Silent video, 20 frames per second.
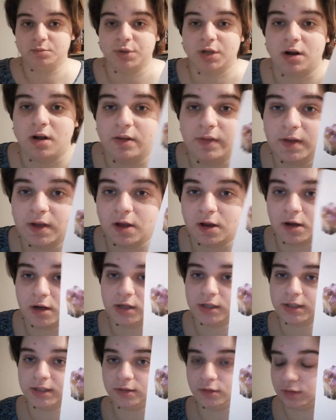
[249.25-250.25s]
But on the
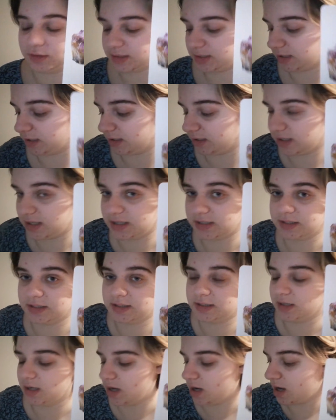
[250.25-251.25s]
card, it looks like
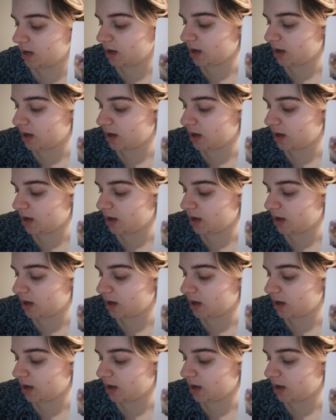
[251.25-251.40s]
this.